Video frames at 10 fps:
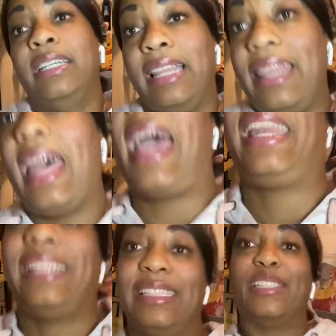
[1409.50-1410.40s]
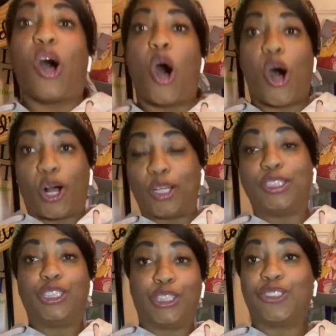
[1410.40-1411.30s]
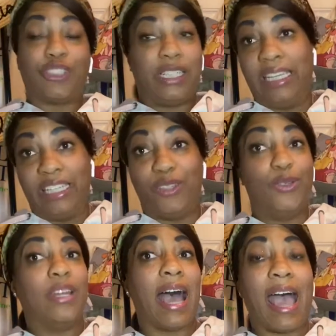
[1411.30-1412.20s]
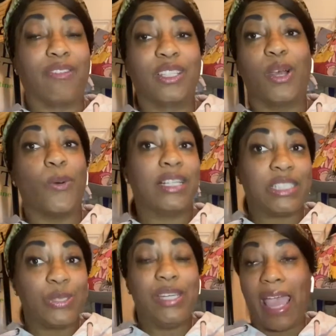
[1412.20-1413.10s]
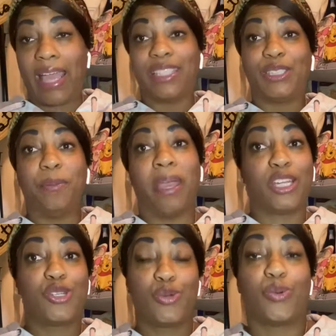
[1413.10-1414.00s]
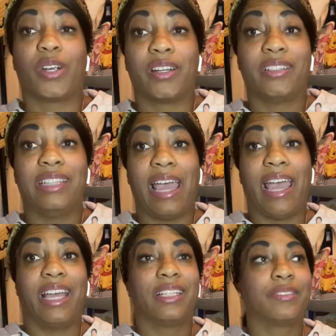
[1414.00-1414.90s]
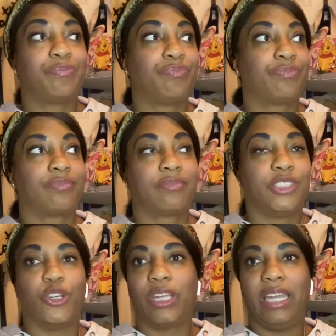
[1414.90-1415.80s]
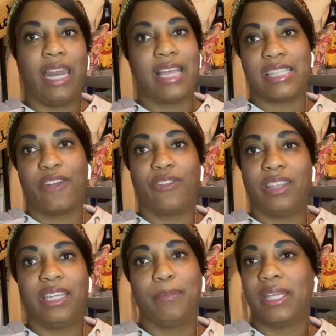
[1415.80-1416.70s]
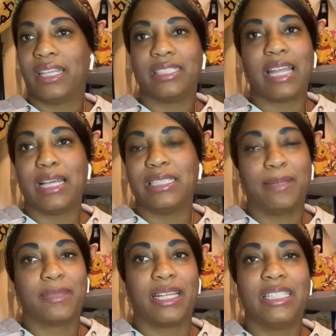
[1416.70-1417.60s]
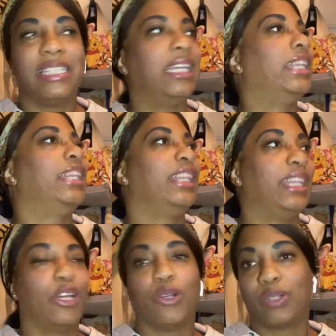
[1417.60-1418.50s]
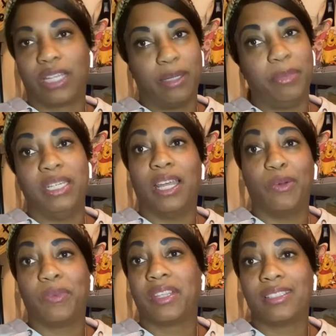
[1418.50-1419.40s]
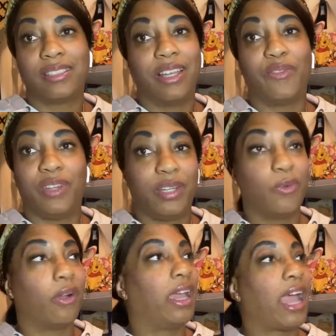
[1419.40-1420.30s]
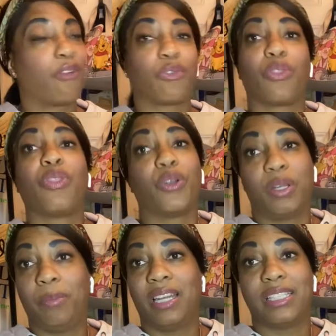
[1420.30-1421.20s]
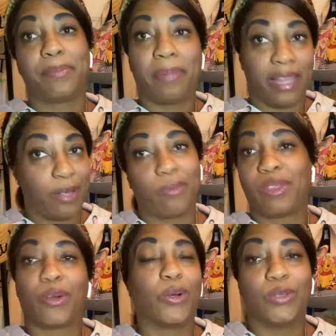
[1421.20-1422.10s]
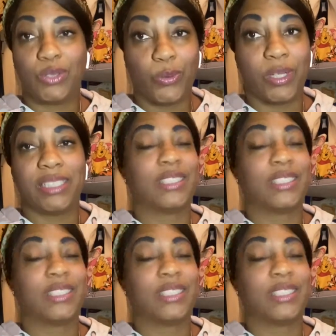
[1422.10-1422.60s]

That is all children need. You do not have to go into debt to make sure that your kid has everything because nine times out of 10, they're going to be done with the stuff anyway after 30 minutes playing with their old toys.